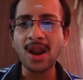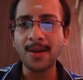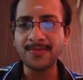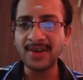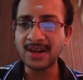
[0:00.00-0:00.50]

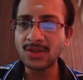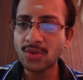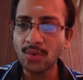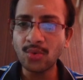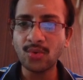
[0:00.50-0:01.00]
object
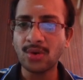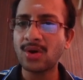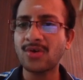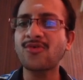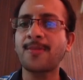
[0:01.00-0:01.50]

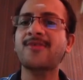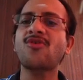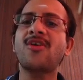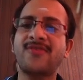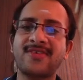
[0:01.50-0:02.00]
through super
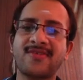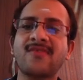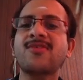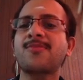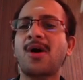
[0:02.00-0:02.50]
resolved features of
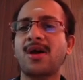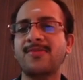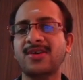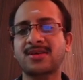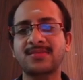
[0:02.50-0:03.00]
the small
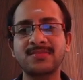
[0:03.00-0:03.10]
object.